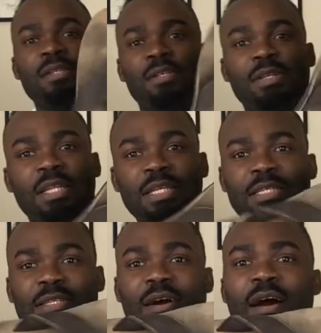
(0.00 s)
So
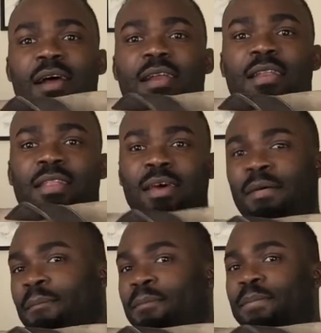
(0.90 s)
these are
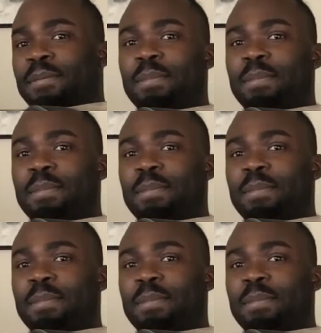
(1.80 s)
them,